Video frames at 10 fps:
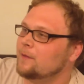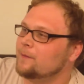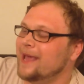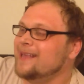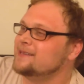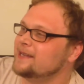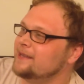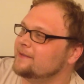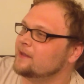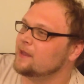As it
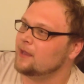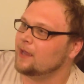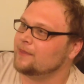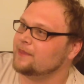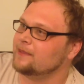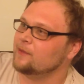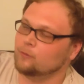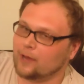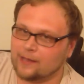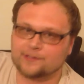is, I think that
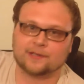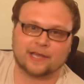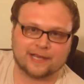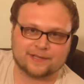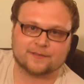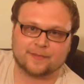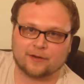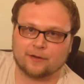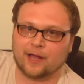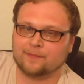Wild Slash is a
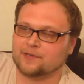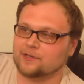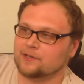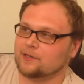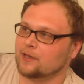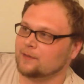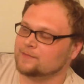better option.